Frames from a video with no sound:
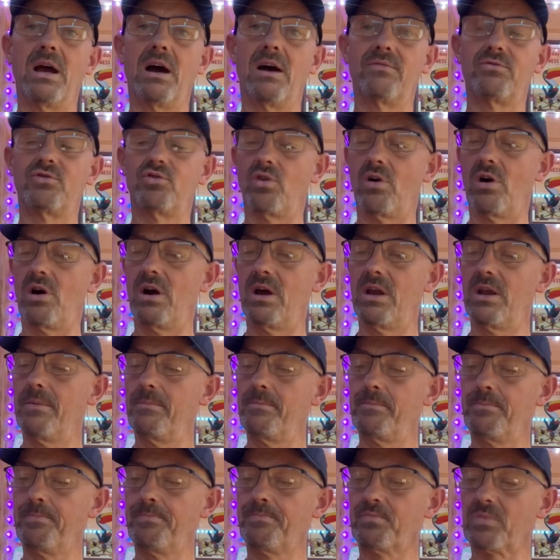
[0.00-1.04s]
I've tried.
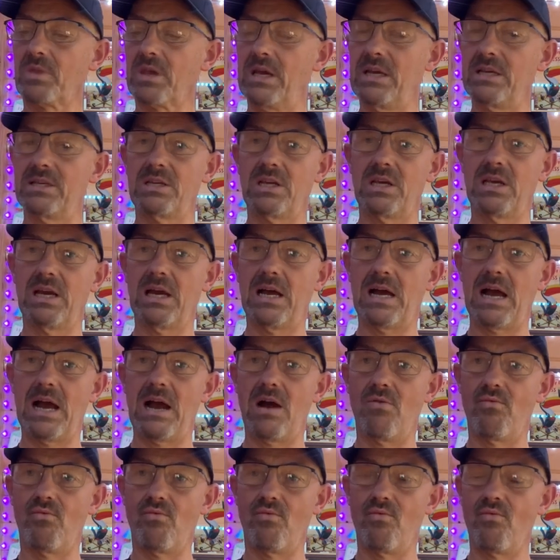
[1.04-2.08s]
It's
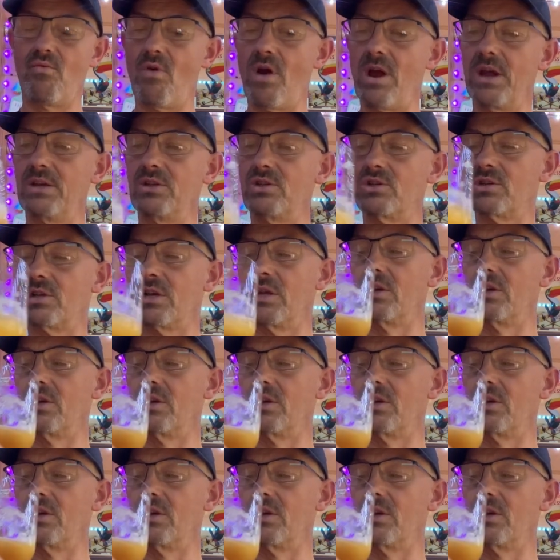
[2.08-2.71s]
outrageously